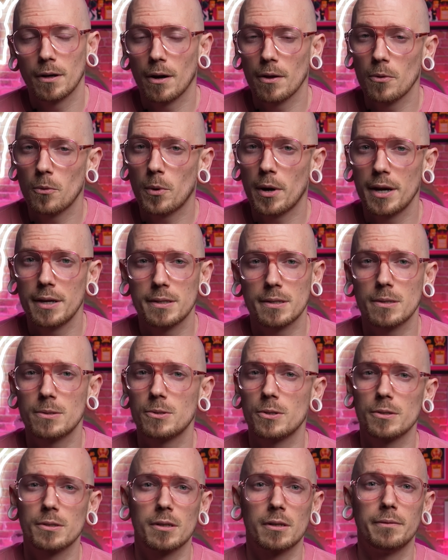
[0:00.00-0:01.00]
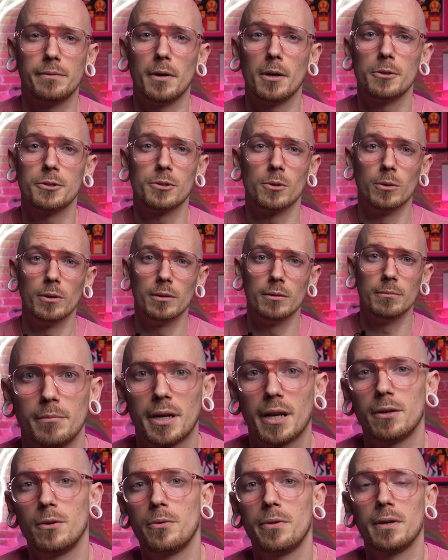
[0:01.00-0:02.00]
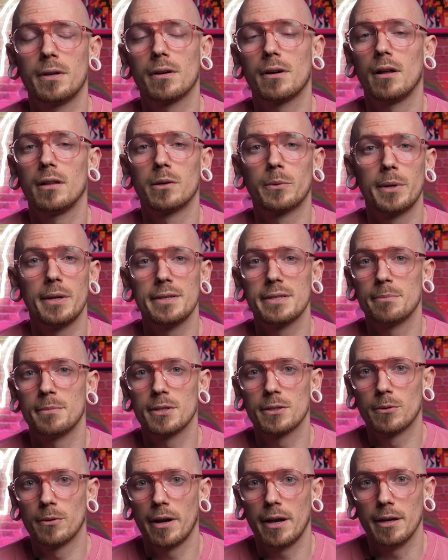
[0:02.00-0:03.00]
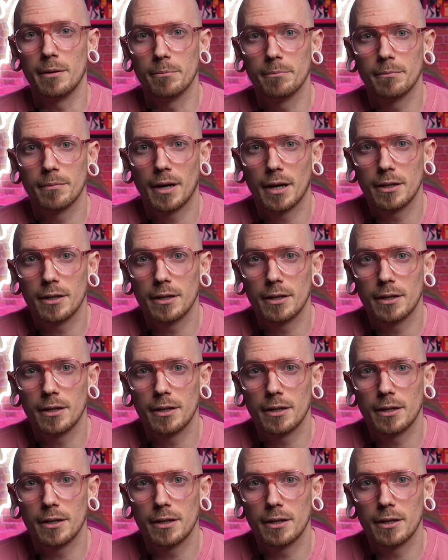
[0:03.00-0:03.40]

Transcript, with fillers: Otherwise, it's just gonna fall short. But I do think your color realism is great.